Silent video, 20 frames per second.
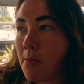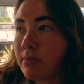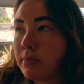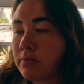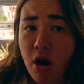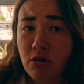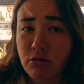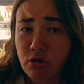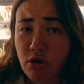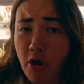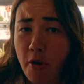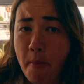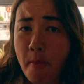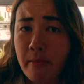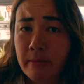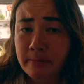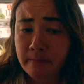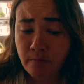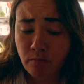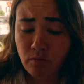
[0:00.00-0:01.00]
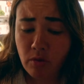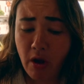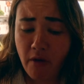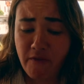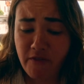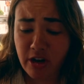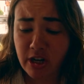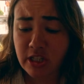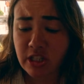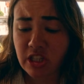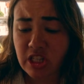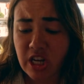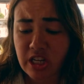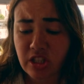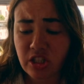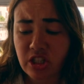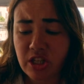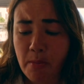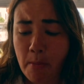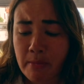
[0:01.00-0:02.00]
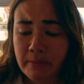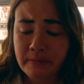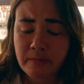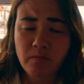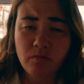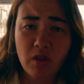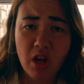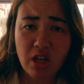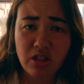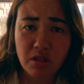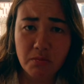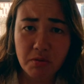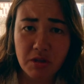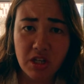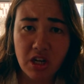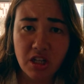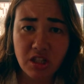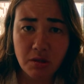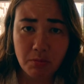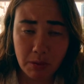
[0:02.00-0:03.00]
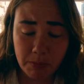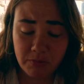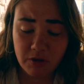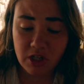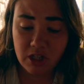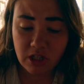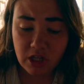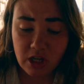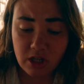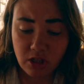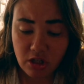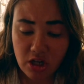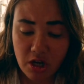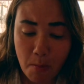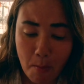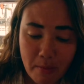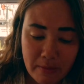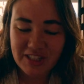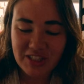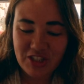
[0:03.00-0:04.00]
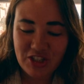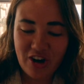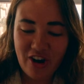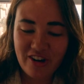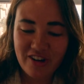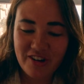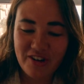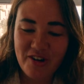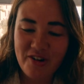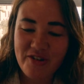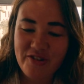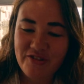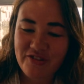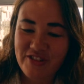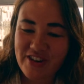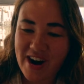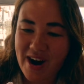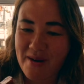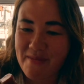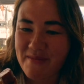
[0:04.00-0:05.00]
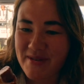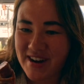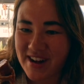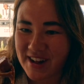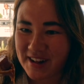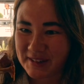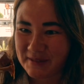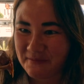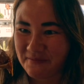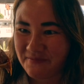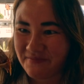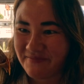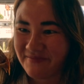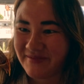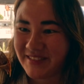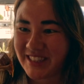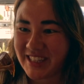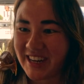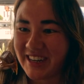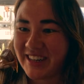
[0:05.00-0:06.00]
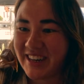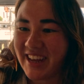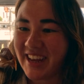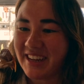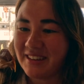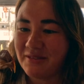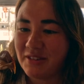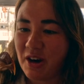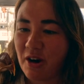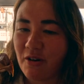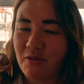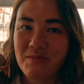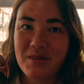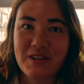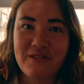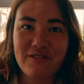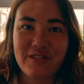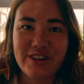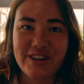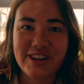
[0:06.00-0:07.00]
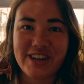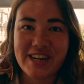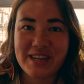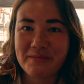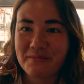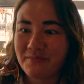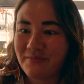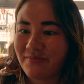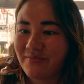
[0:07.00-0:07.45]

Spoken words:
Also, very tasty. Lots of peanuts, but pretty tasty. The Chocorama sundae. No, McFlurry.